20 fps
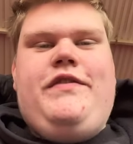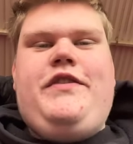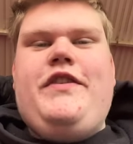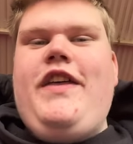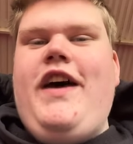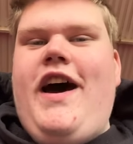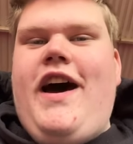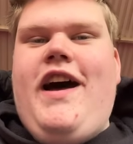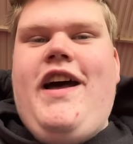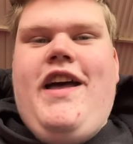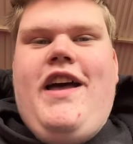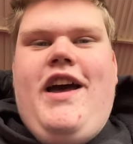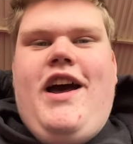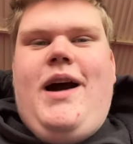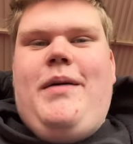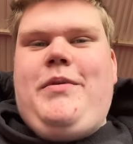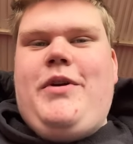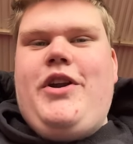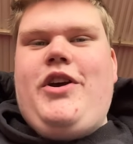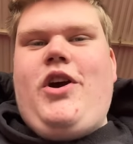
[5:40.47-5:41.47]
For that,
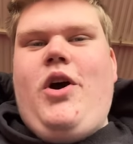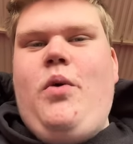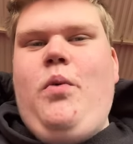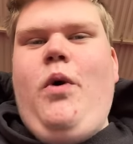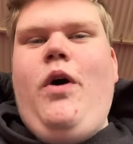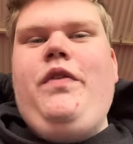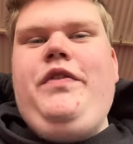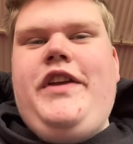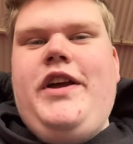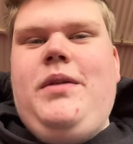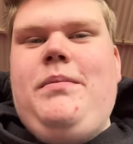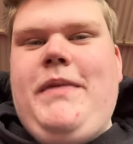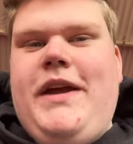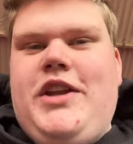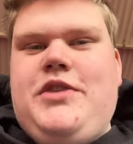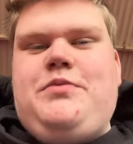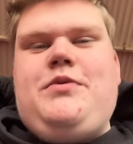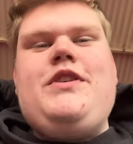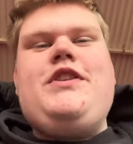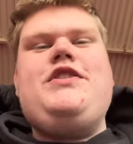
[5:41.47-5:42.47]
I'm going to go 1 0
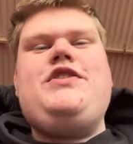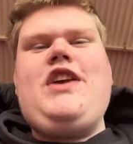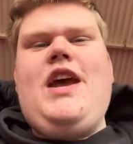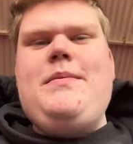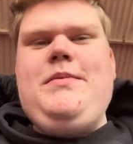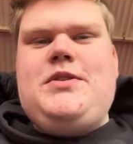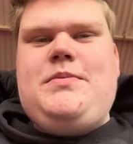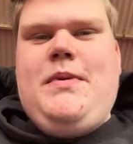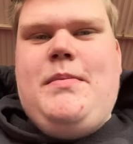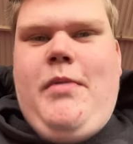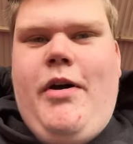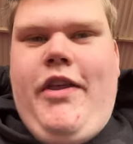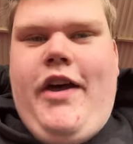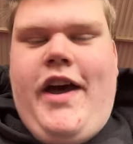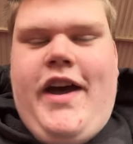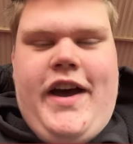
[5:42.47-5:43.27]
Middlesbrough, the same as my mother.